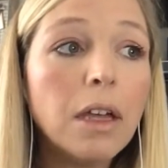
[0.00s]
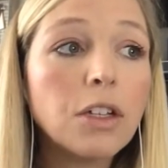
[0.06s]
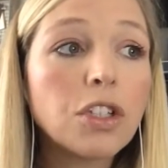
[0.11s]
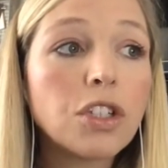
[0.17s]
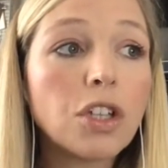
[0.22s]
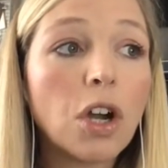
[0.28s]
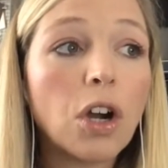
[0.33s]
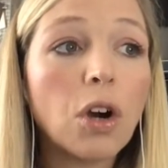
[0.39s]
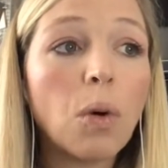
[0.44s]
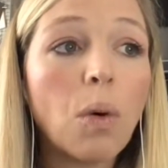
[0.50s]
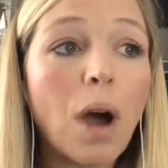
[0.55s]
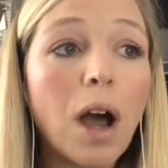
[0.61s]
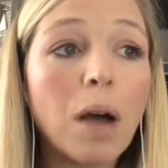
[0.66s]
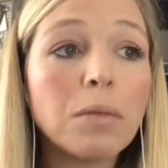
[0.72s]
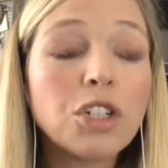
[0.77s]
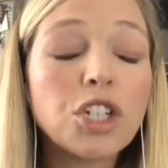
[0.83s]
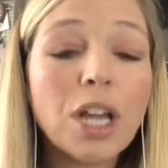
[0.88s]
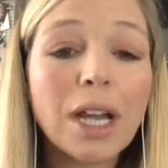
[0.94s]

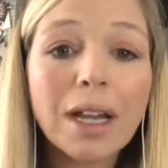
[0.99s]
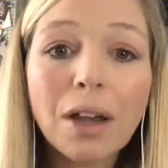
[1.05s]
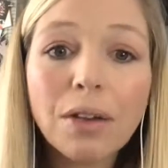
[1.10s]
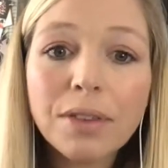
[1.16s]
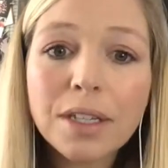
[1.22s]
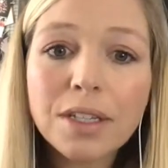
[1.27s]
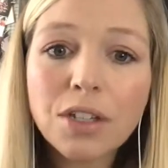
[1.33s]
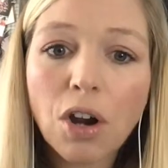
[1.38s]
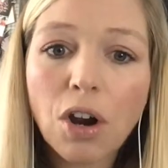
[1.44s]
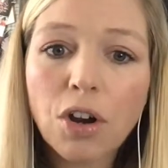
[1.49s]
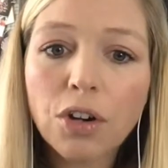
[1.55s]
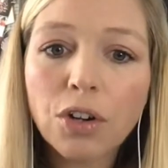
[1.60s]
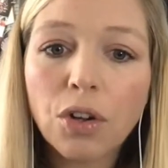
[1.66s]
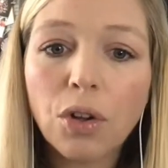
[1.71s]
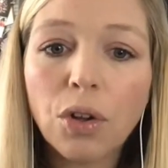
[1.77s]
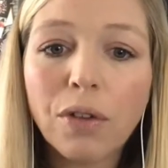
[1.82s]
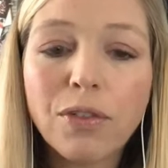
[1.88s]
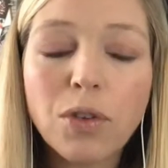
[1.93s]
So check out this
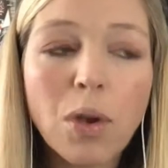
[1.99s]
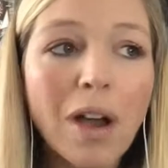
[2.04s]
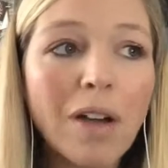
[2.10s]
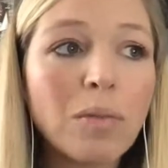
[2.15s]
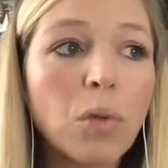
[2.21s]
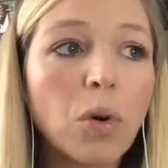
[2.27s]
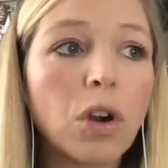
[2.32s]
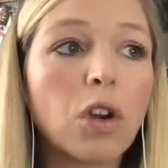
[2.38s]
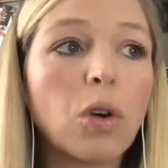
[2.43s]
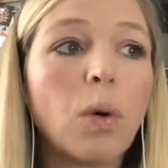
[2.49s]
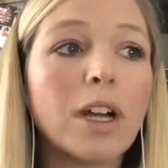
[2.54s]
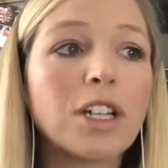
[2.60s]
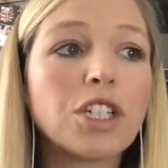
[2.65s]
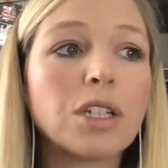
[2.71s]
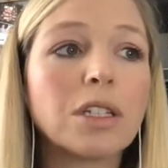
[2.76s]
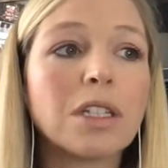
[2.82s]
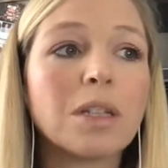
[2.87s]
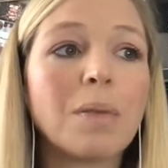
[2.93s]
article. If you have more
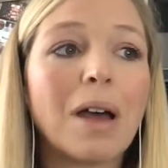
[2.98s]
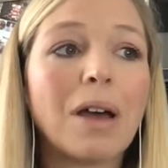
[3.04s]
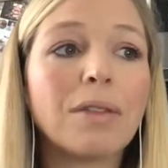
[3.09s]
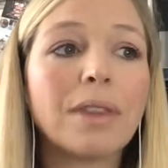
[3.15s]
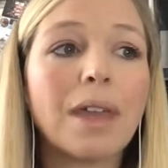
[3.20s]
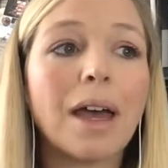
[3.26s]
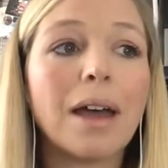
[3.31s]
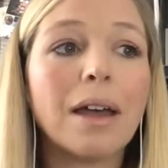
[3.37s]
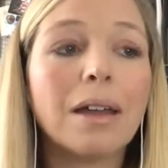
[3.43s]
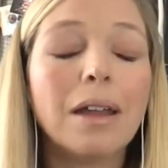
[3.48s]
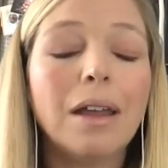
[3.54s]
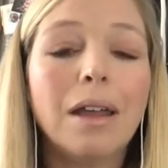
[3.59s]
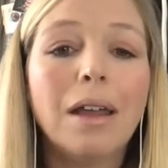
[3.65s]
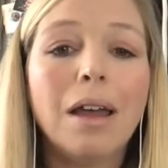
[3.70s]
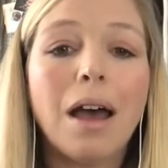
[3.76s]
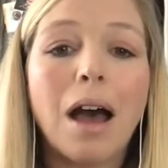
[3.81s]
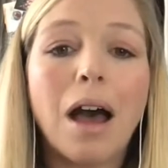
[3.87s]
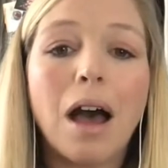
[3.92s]
questions about that,
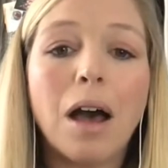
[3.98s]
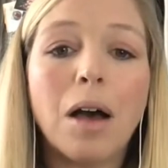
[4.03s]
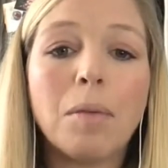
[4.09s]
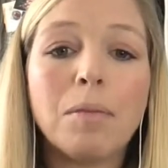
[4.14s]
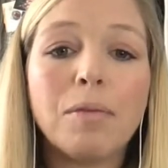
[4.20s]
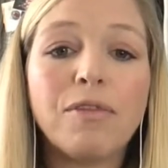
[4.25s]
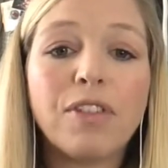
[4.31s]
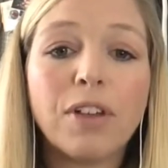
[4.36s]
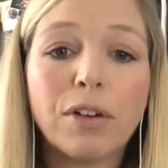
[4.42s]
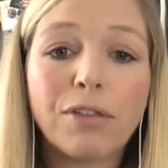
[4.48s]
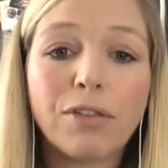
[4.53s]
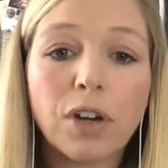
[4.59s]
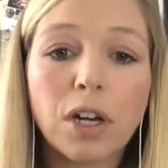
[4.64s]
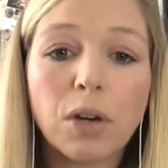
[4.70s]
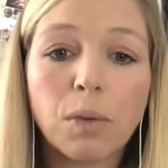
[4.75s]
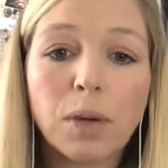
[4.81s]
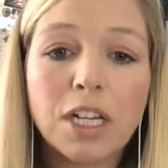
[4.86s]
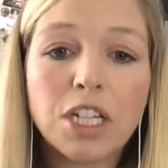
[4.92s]
feel
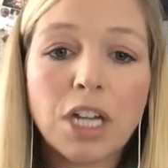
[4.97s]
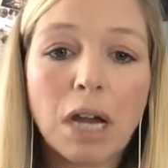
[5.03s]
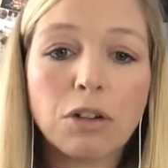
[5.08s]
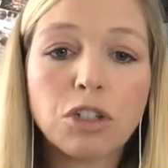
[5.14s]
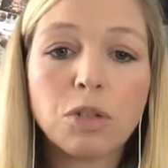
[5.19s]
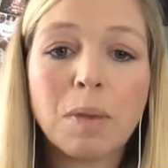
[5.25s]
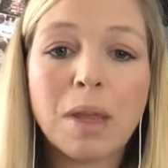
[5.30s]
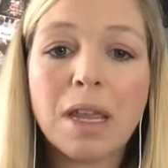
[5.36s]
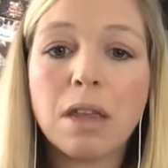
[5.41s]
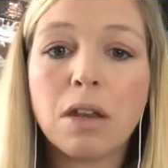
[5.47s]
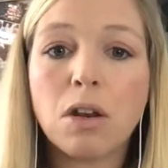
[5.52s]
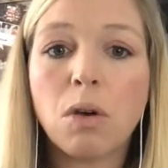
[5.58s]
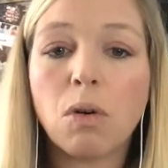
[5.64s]
free to reach out to me.